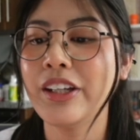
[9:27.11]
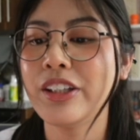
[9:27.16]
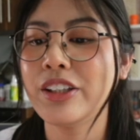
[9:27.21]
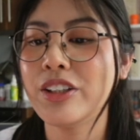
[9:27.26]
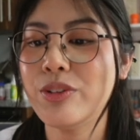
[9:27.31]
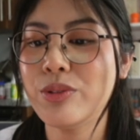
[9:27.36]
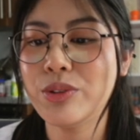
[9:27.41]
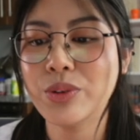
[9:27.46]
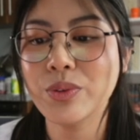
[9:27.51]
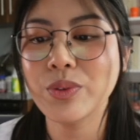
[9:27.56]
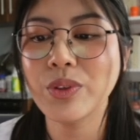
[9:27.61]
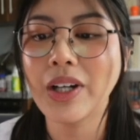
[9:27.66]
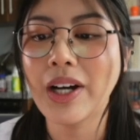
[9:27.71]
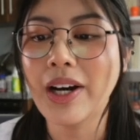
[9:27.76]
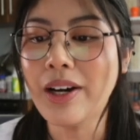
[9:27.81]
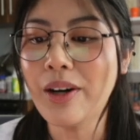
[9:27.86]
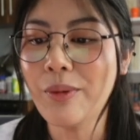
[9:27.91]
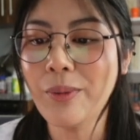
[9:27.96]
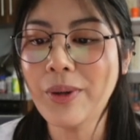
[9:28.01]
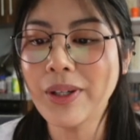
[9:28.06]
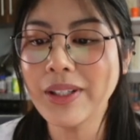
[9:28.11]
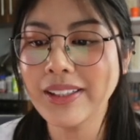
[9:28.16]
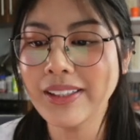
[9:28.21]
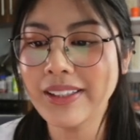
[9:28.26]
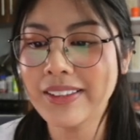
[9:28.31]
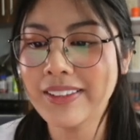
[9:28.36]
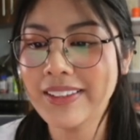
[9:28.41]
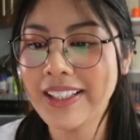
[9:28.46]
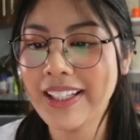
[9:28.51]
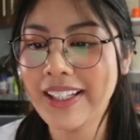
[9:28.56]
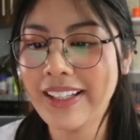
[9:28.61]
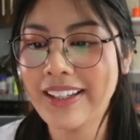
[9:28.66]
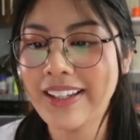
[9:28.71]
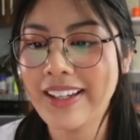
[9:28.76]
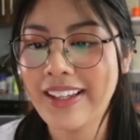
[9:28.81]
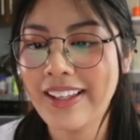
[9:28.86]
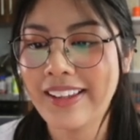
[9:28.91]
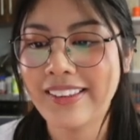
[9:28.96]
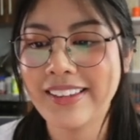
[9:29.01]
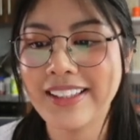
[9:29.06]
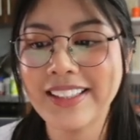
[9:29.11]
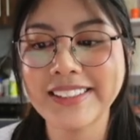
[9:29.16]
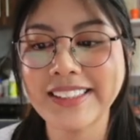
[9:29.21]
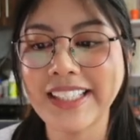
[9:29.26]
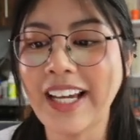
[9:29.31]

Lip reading: You do not want to click this